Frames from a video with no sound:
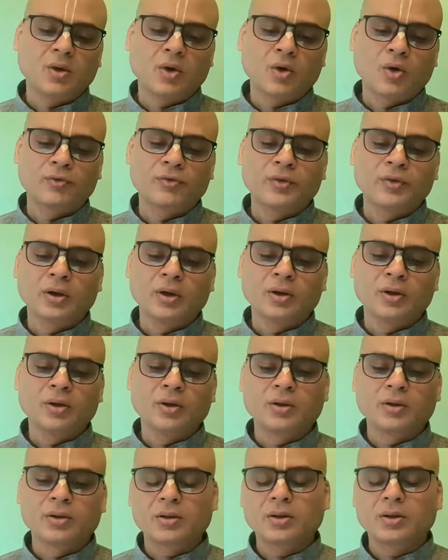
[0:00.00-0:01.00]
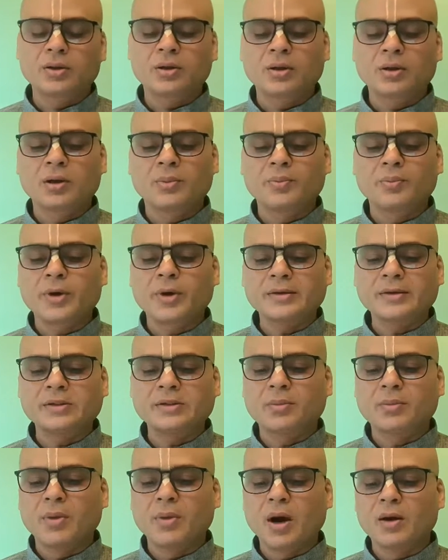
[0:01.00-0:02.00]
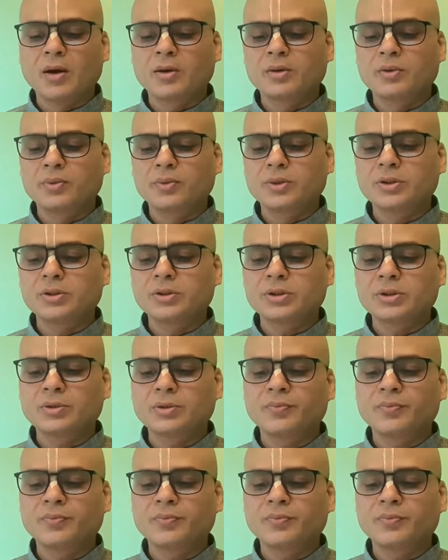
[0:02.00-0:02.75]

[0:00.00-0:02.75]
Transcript: of the earth comprising Bharatvarsha.